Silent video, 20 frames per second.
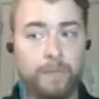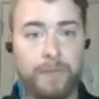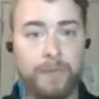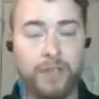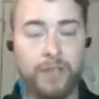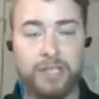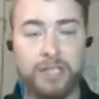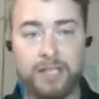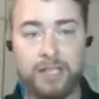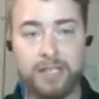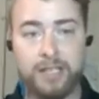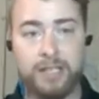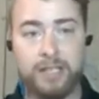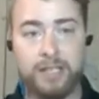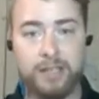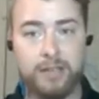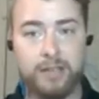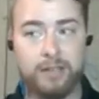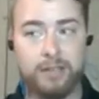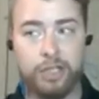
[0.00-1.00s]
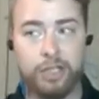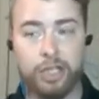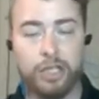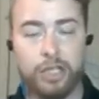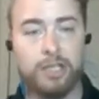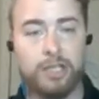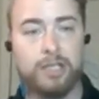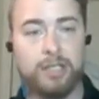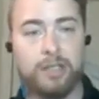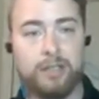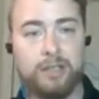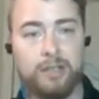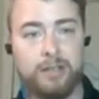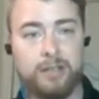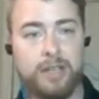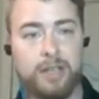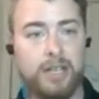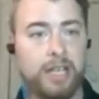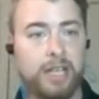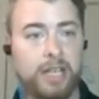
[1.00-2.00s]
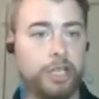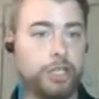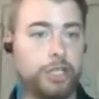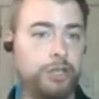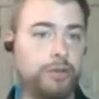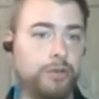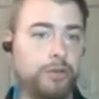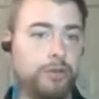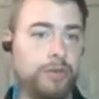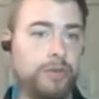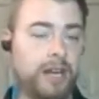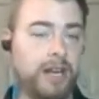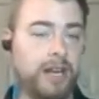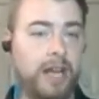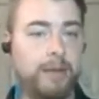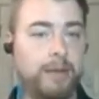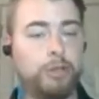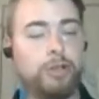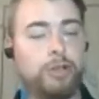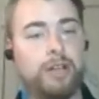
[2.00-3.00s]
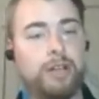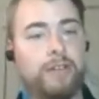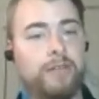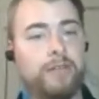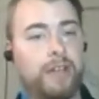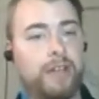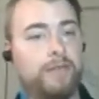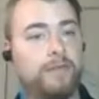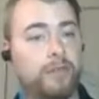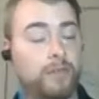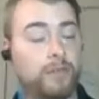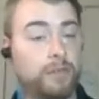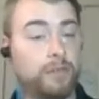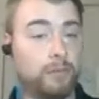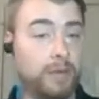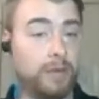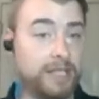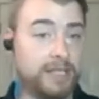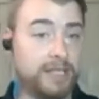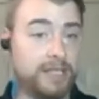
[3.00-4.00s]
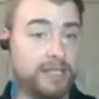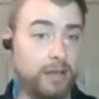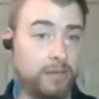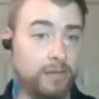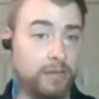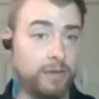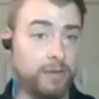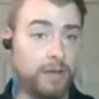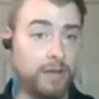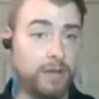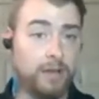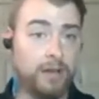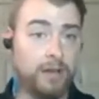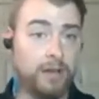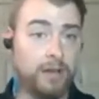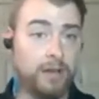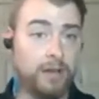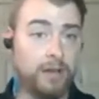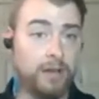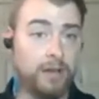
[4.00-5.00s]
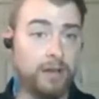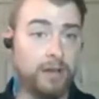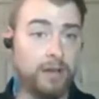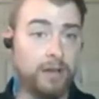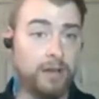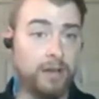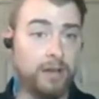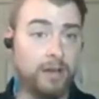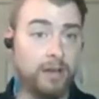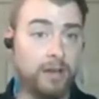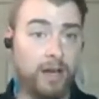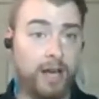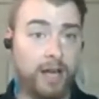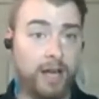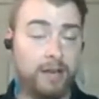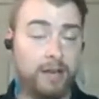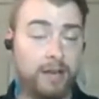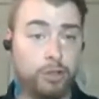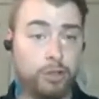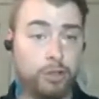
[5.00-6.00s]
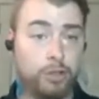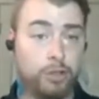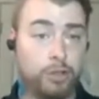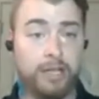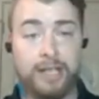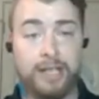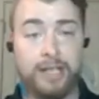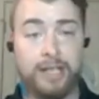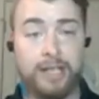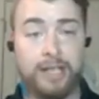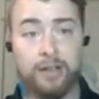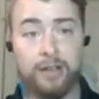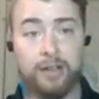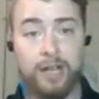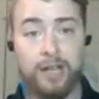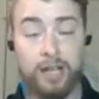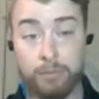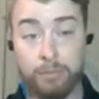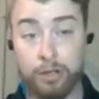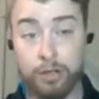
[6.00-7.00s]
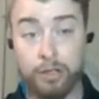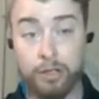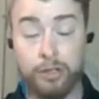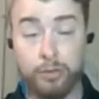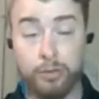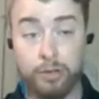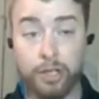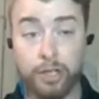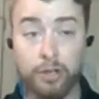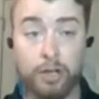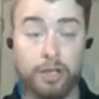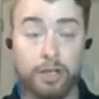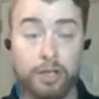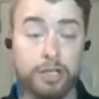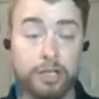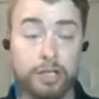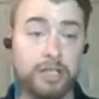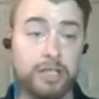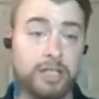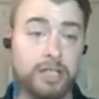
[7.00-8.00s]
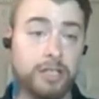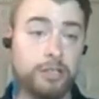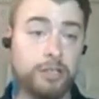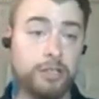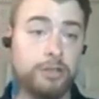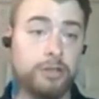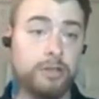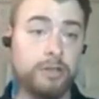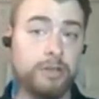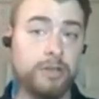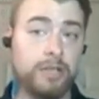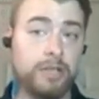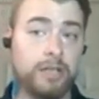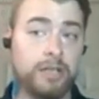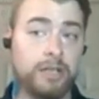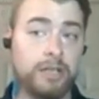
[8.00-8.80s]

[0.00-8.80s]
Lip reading: This isn't just an issue that I'm trying to fight for myself. I am trying to get Alberta to acknowledge this injury because